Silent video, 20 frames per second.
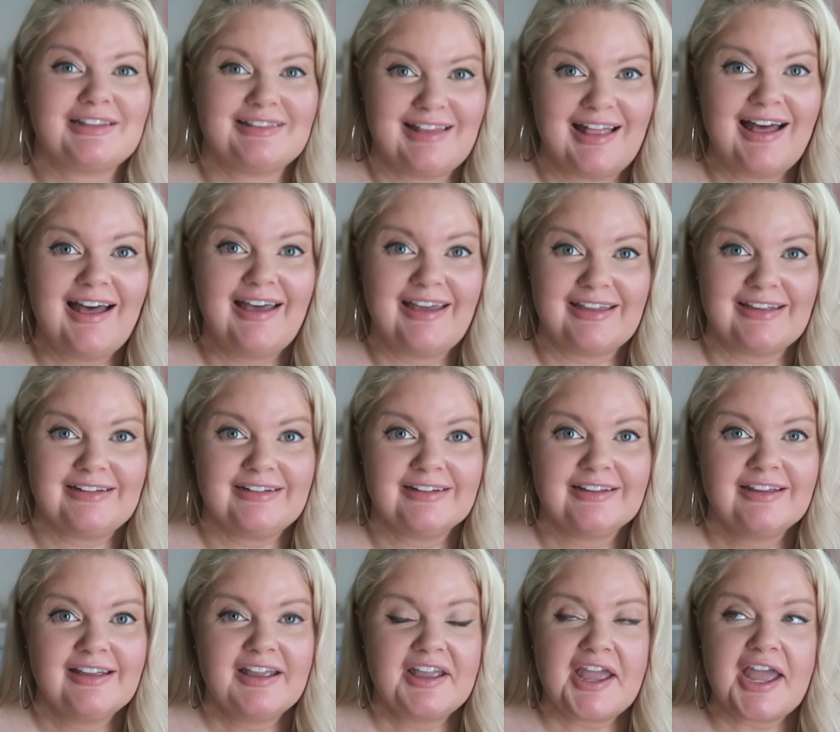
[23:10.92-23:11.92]
online
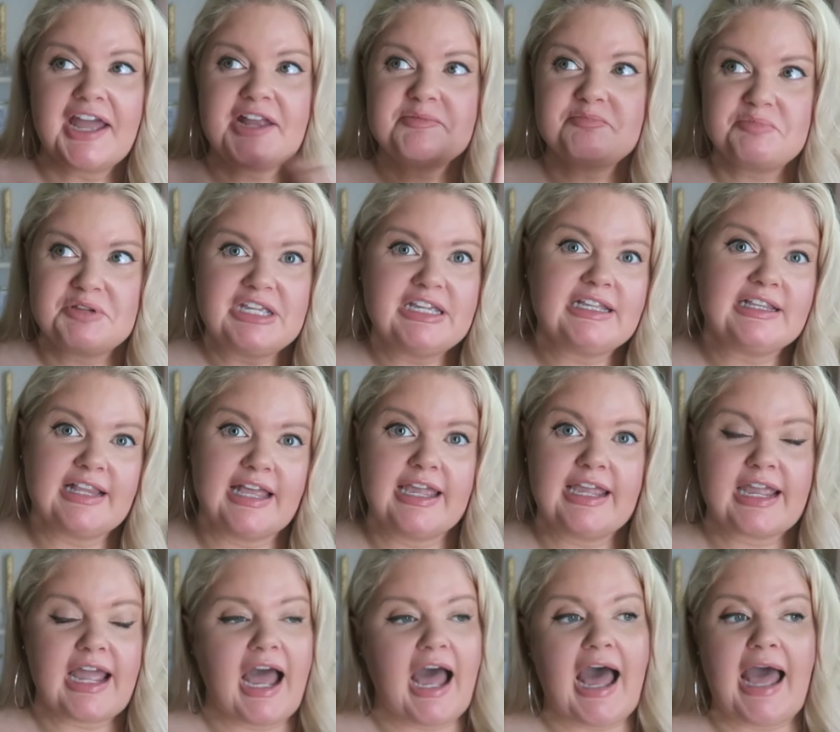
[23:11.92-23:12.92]
and being
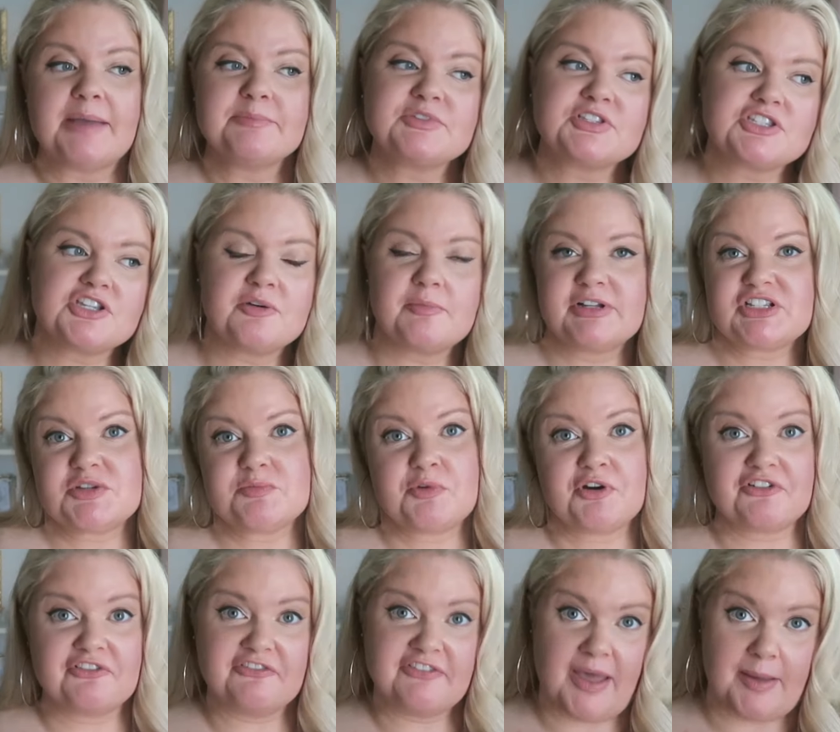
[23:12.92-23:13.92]
like, I'm so much
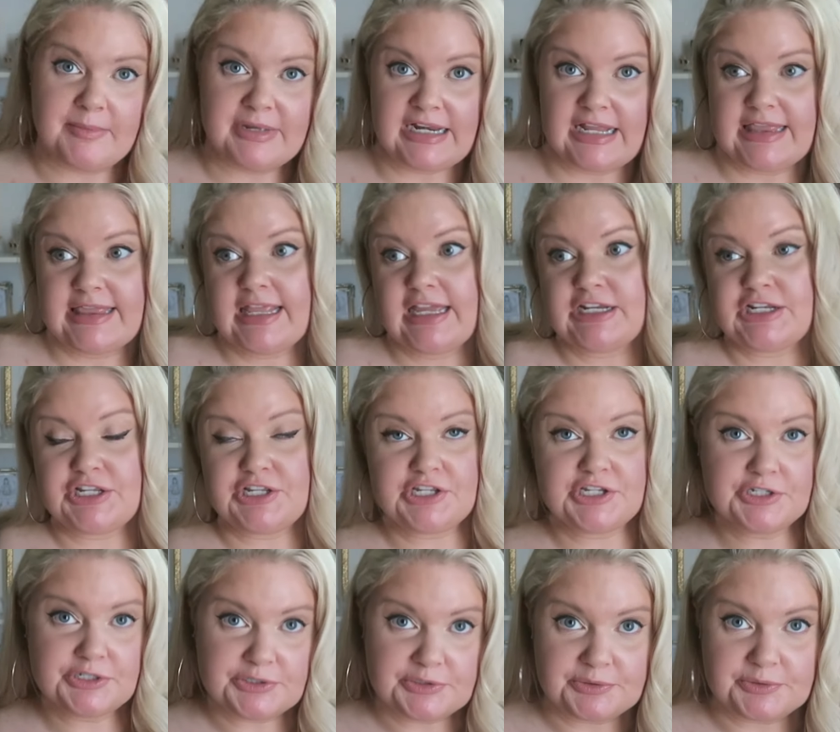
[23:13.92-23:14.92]
more feminine than
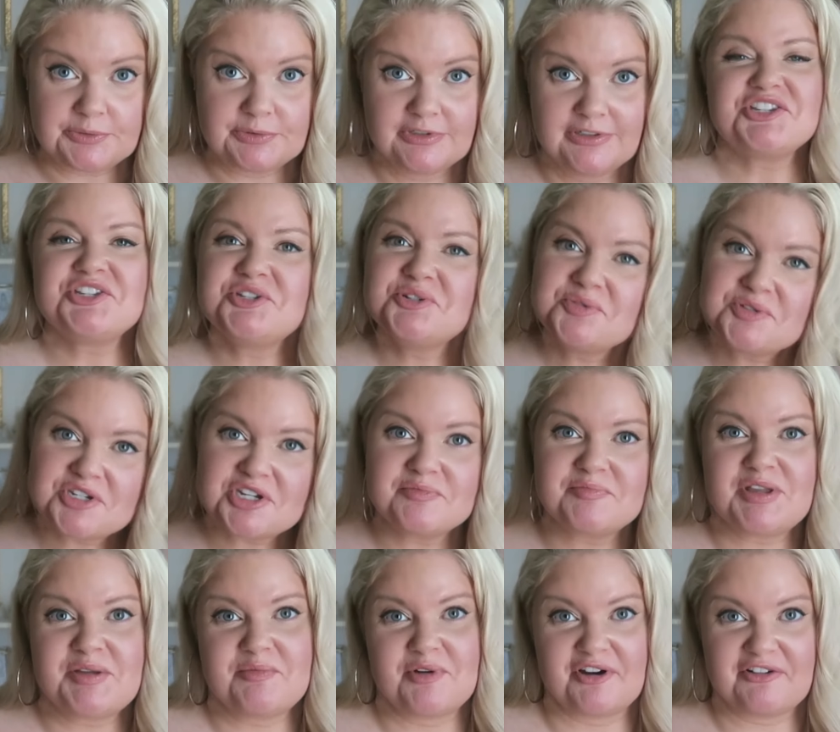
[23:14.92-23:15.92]
you, you should
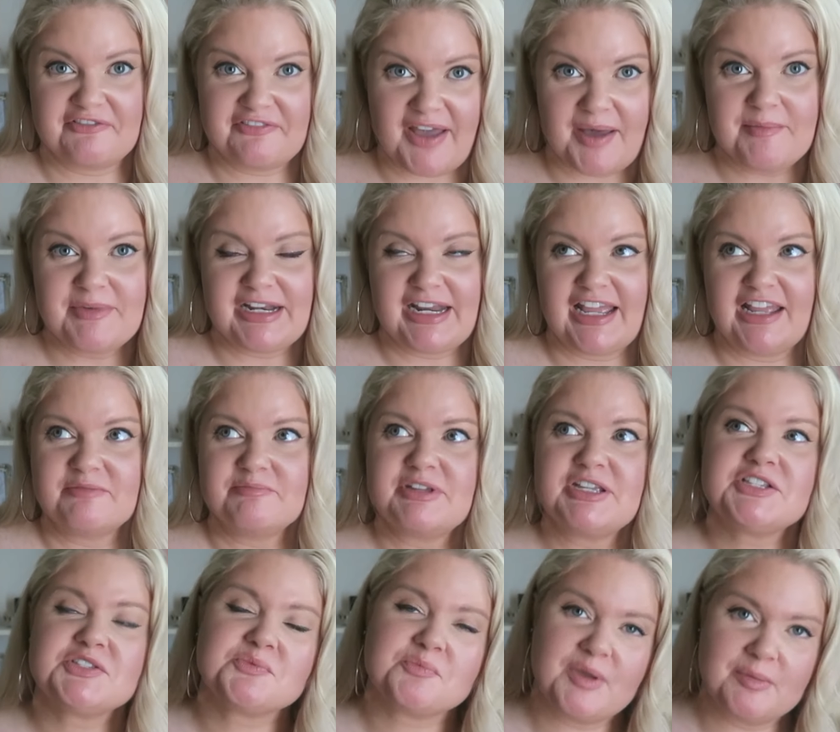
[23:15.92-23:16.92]
be more feminine
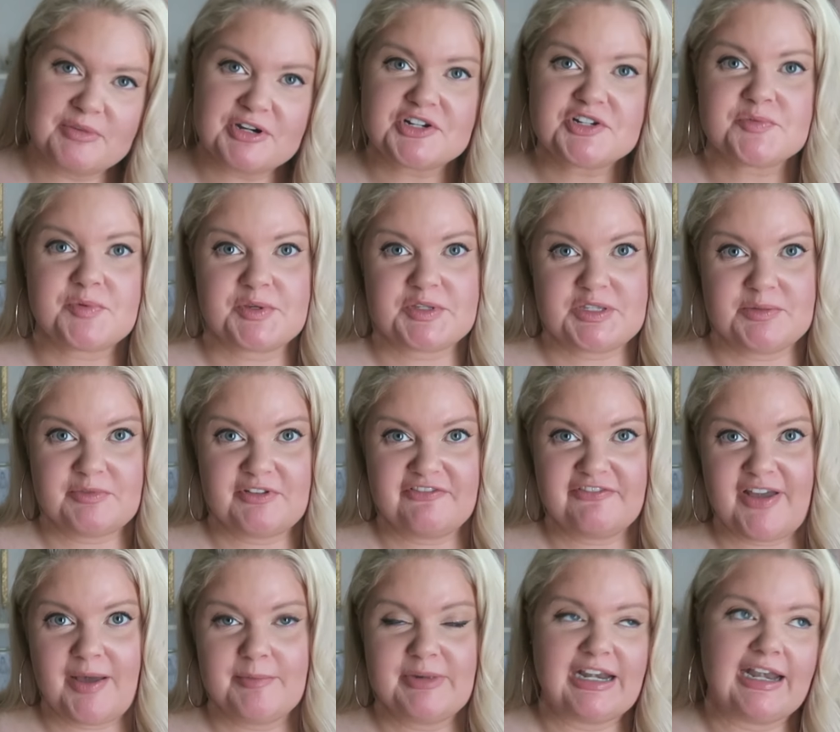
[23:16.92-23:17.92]
because women are supposed to be
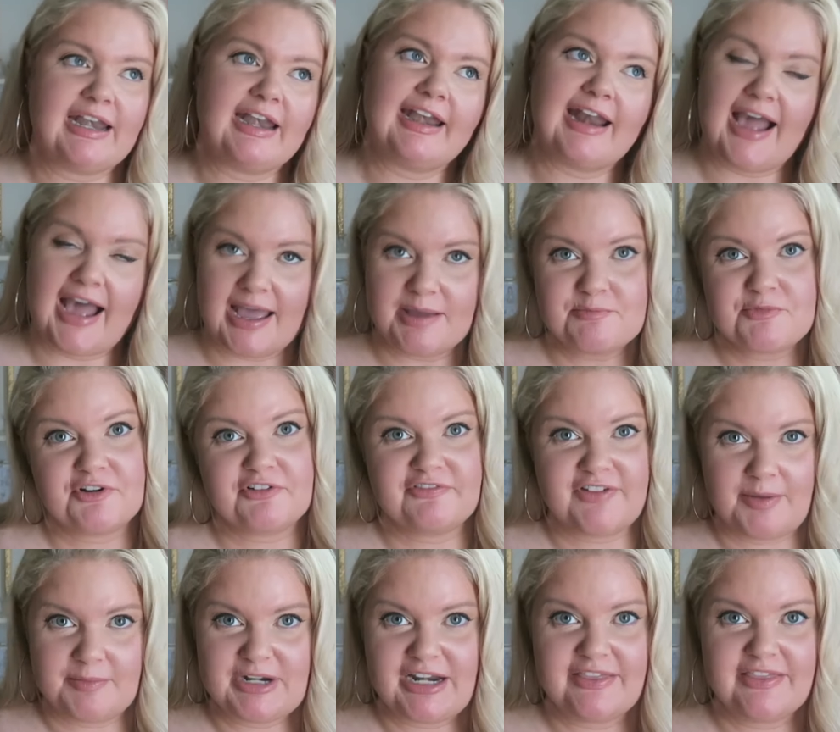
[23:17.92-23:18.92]
feminine and I'm more
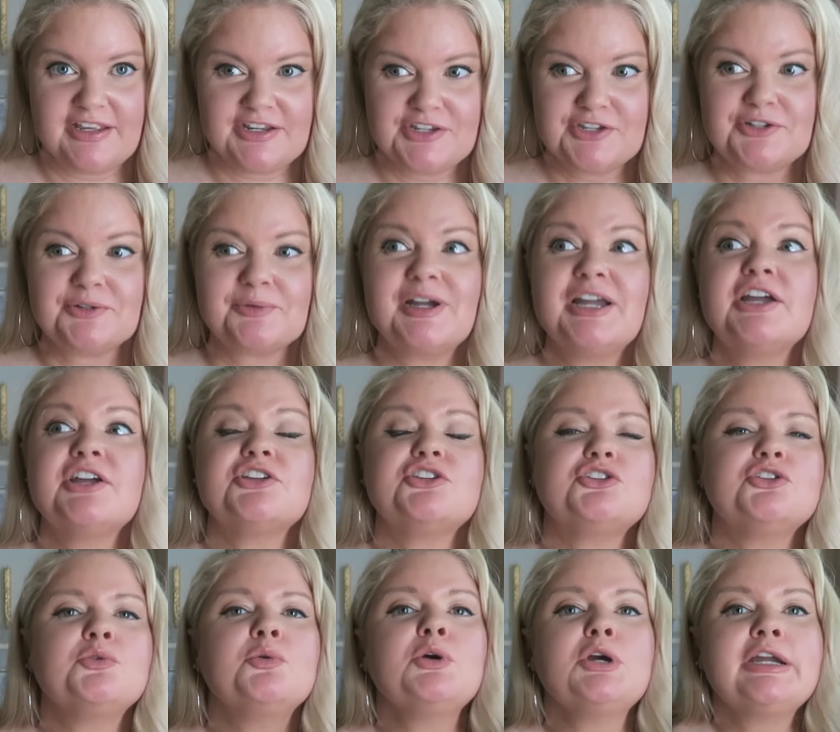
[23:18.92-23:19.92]
feminine than you,
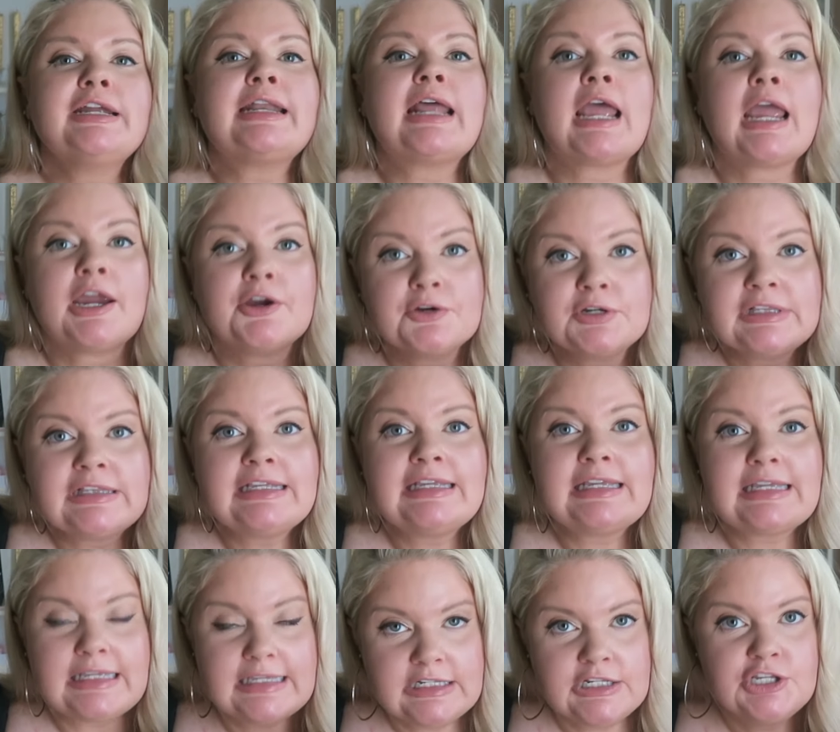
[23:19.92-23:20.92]
you are inherently
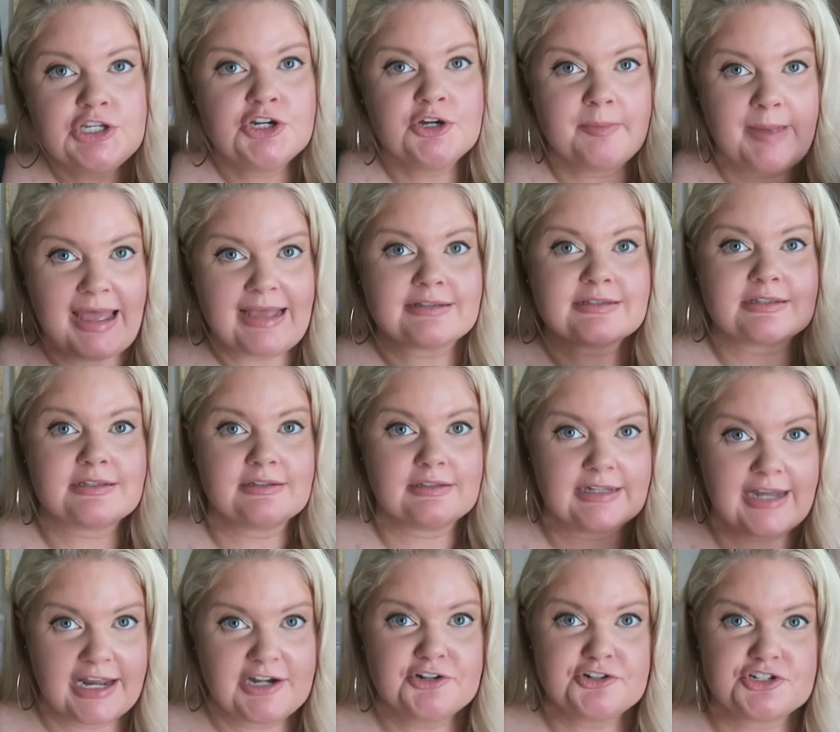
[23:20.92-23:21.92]
in your
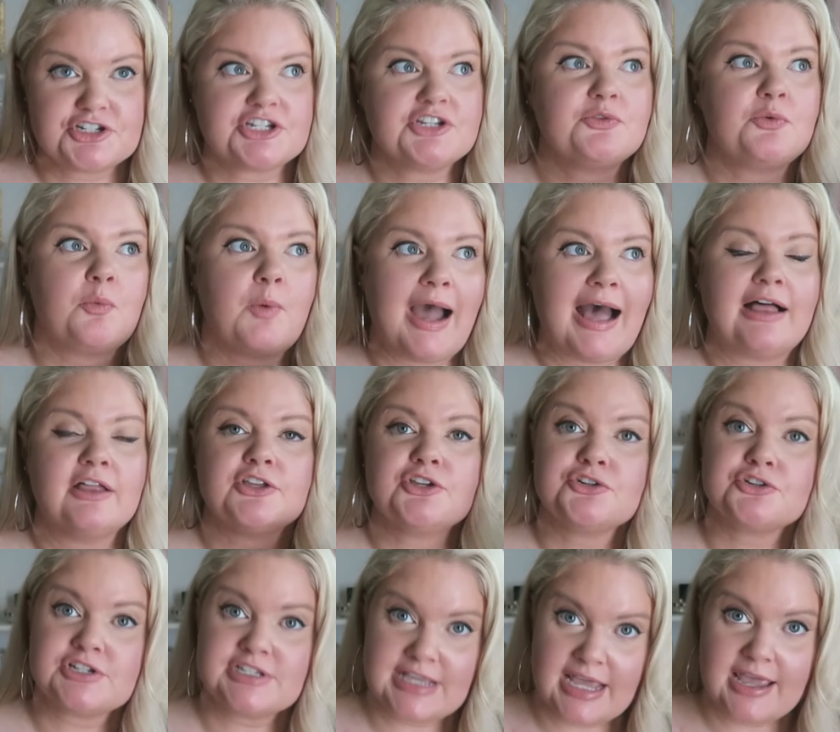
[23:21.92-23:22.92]
masculine energy while
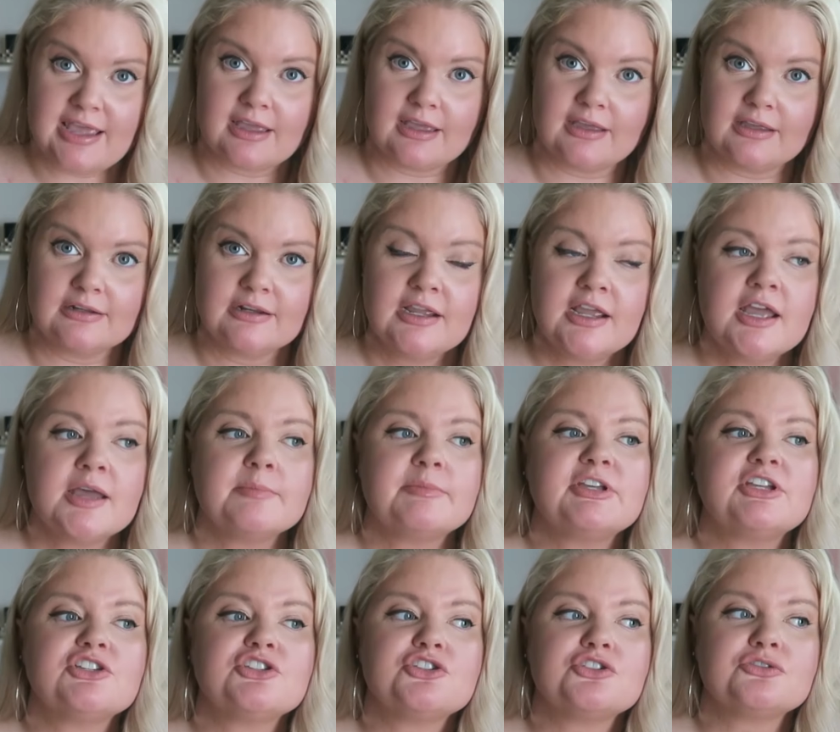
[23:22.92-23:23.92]
you're saying it,
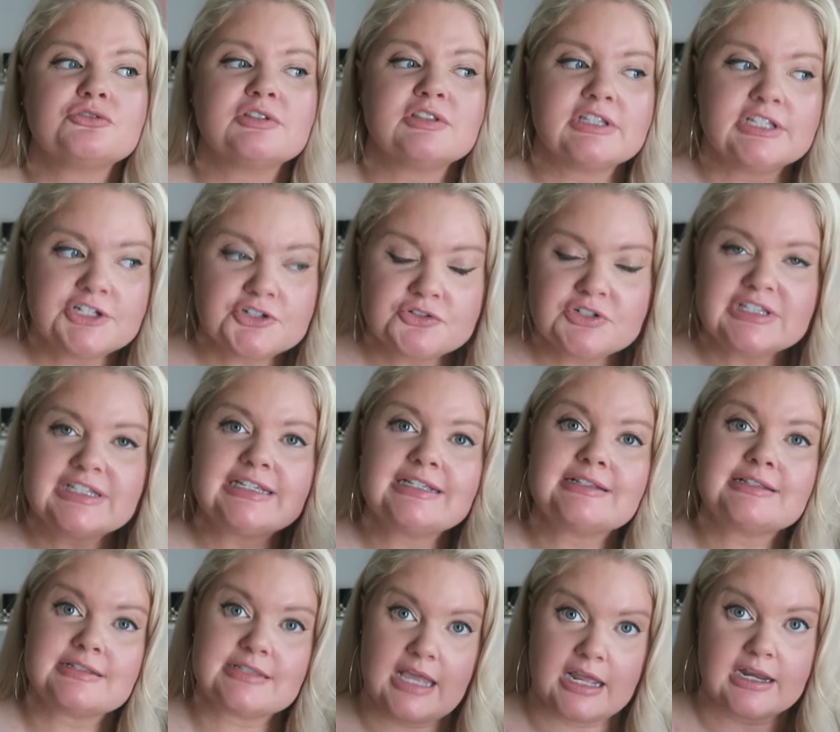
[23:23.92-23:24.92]
because you're literally
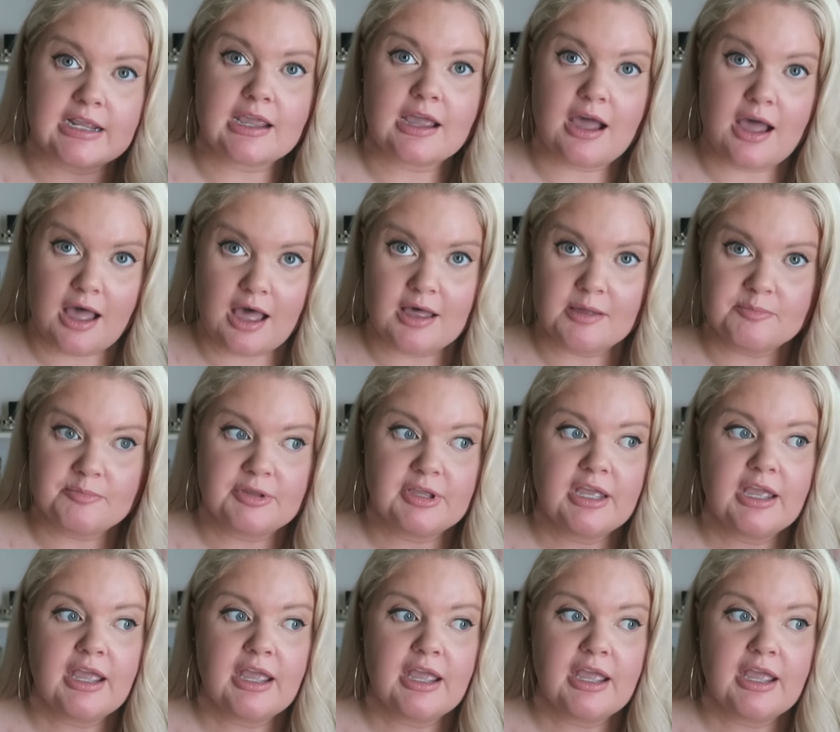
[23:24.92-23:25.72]
setting up